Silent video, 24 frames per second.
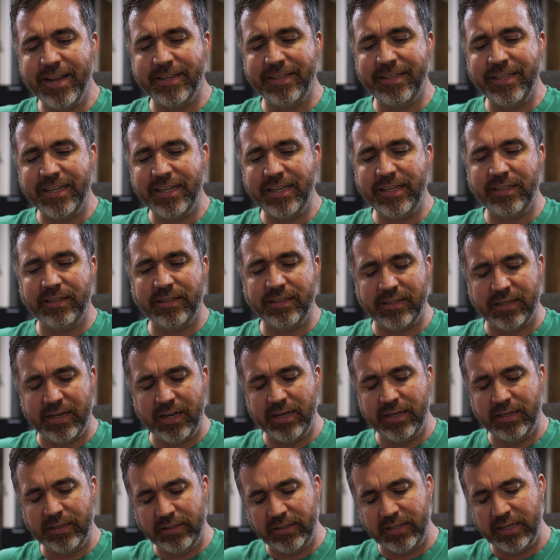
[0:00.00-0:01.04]
as this,
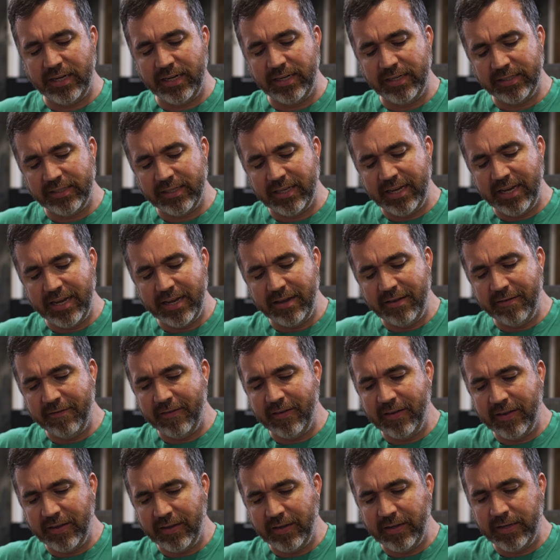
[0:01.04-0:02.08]
cause he's
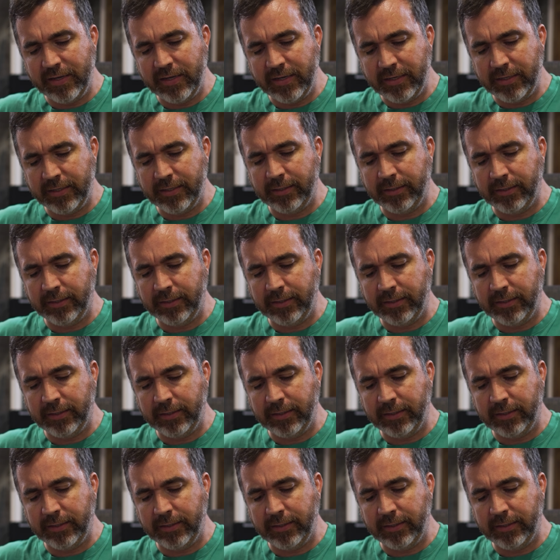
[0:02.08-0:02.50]
leaving.